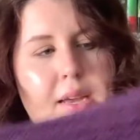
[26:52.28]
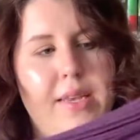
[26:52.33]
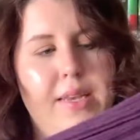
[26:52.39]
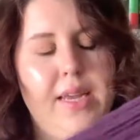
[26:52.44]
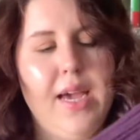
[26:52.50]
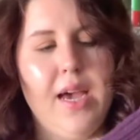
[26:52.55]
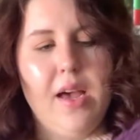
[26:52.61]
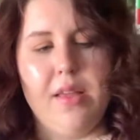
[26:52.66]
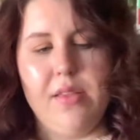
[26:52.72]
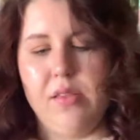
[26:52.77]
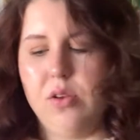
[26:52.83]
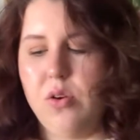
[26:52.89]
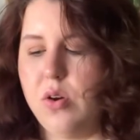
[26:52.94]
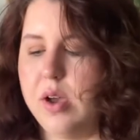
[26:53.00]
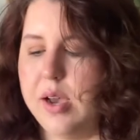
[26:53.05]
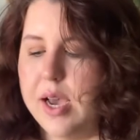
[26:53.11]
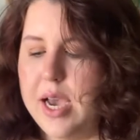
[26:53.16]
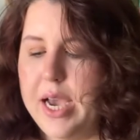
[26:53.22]
And yeah, so
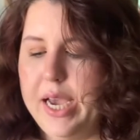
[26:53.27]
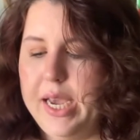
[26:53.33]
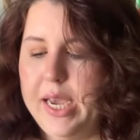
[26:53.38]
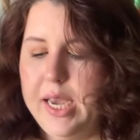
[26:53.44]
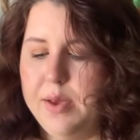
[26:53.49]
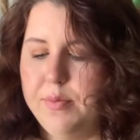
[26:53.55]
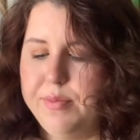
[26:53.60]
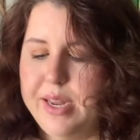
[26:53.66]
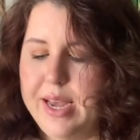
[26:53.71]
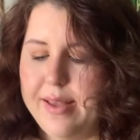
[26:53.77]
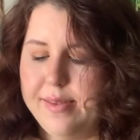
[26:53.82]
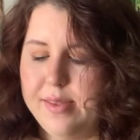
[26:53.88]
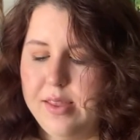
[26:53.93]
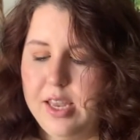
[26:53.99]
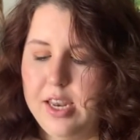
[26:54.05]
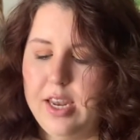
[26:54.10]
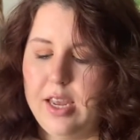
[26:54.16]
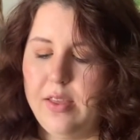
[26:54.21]
I am
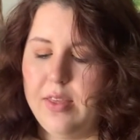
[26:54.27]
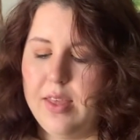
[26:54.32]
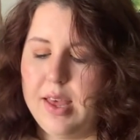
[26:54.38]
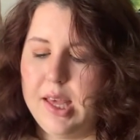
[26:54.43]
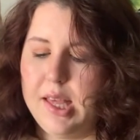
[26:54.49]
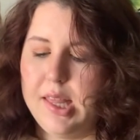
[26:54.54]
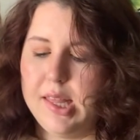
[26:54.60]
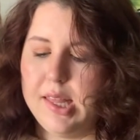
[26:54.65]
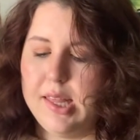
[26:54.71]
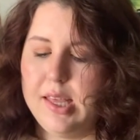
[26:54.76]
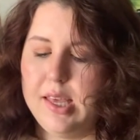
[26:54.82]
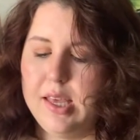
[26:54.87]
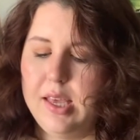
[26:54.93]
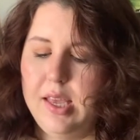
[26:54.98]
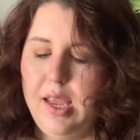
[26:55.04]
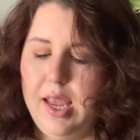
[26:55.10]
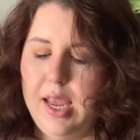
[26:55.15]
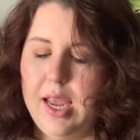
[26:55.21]
testing this,
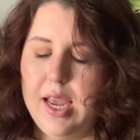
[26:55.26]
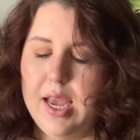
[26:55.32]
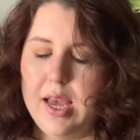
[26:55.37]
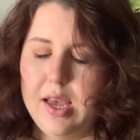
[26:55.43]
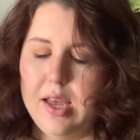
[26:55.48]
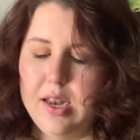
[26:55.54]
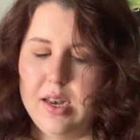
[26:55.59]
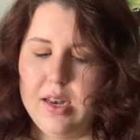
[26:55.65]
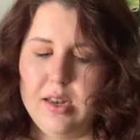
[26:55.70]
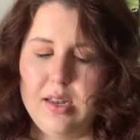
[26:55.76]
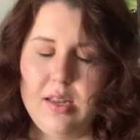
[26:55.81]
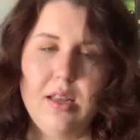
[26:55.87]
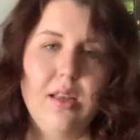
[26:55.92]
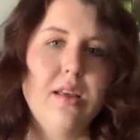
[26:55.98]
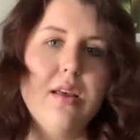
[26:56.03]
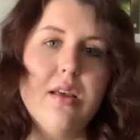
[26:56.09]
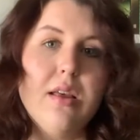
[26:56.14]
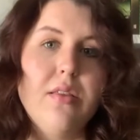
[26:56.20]
and
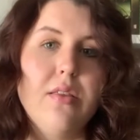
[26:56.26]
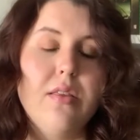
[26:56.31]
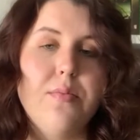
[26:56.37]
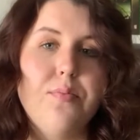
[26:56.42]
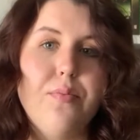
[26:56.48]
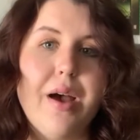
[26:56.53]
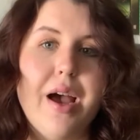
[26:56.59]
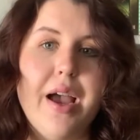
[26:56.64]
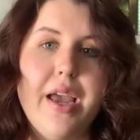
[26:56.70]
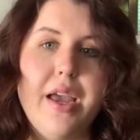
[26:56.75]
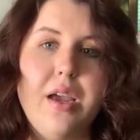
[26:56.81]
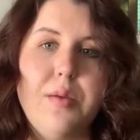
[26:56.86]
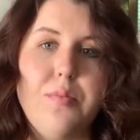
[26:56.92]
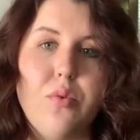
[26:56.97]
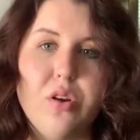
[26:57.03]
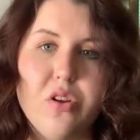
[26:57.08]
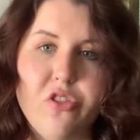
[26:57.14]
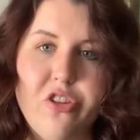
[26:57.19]
my
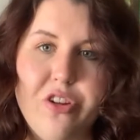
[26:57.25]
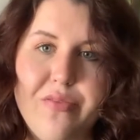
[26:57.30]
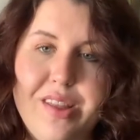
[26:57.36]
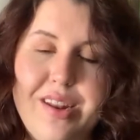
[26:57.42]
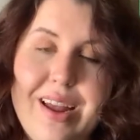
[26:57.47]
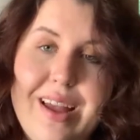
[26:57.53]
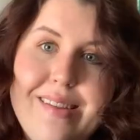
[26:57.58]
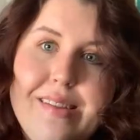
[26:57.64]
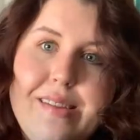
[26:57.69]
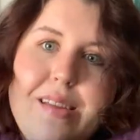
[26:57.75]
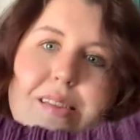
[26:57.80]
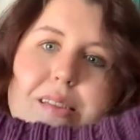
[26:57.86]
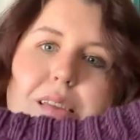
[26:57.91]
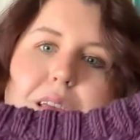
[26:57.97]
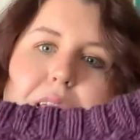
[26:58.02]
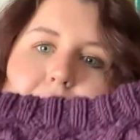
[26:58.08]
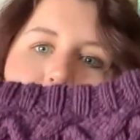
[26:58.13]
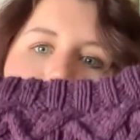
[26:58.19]
portion of the test
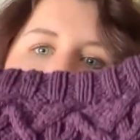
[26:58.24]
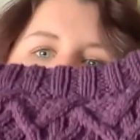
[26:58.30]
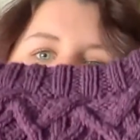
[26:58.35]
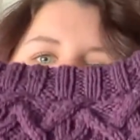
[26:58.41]
is